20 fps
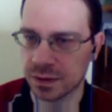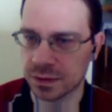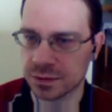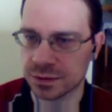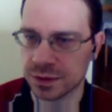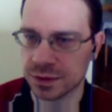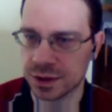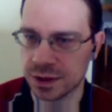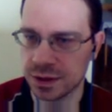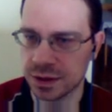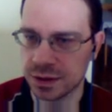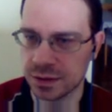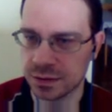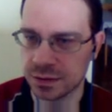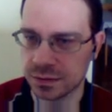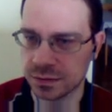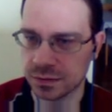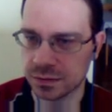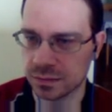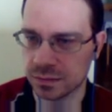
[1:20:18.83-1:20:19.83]
H3.
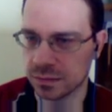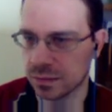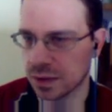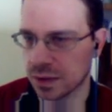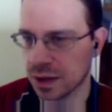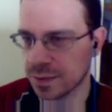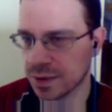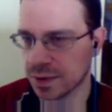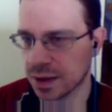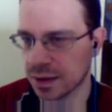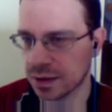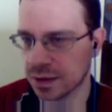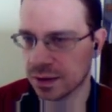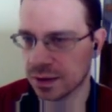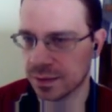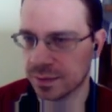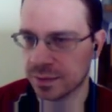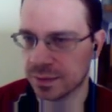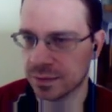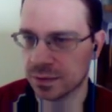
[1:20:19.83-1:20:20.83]
I'm not
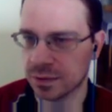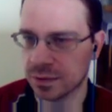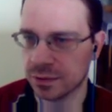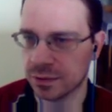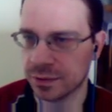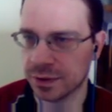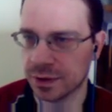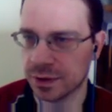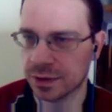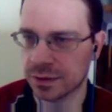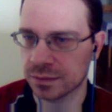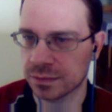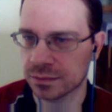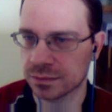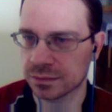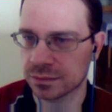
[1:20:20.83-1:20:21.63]
gonna do it.